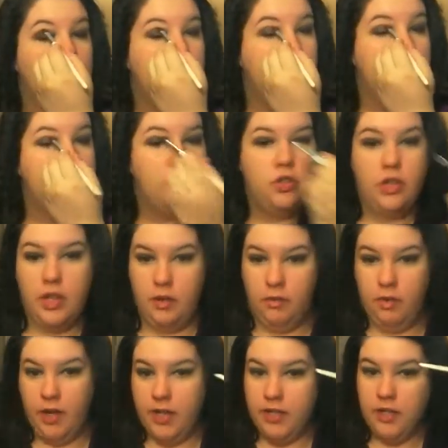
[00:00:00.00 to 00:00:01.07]
Make sure that
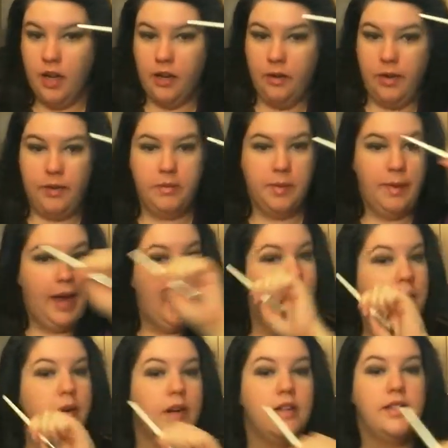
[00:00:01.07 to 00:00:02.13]
one is not going up to my
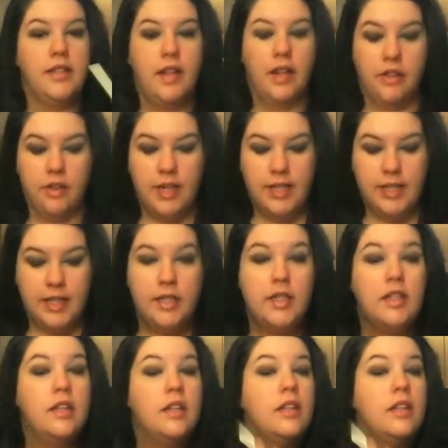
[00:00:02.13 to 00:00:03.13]
eyebrows and the other isn't.